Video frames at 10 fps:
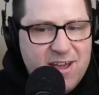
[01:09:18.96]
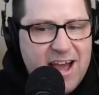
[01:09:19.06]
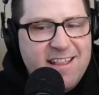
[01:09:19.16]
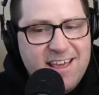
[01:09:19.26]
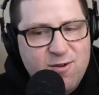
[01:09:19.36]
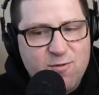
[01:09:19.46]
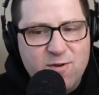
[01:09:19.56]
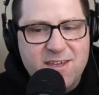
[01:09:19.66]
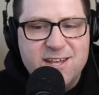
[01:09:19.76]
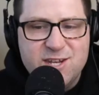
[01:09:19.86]
I think you'd
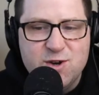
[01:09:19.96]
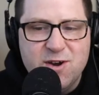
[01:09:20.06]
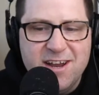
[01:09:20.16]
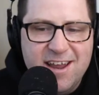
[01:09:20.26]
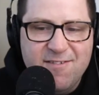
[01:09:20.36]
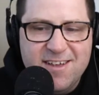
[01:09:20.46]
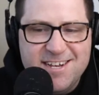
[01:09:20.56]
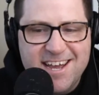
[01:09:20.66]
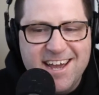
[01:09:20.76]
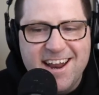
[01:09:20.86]
really enjoy it. Definitely
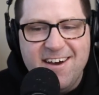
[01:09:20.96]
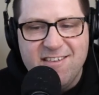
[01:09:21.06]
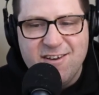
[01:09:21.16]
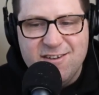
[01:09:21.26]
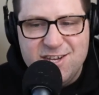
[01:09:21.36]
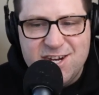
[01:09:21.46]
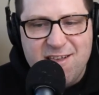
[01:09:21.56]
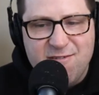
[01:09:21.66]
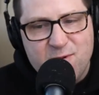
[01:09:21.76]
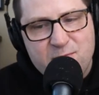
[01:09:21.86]
check it out. It's called
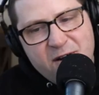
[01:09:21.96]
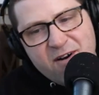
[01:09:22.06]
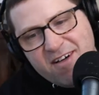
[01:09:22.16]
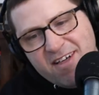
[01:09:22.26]
Jasper Mall.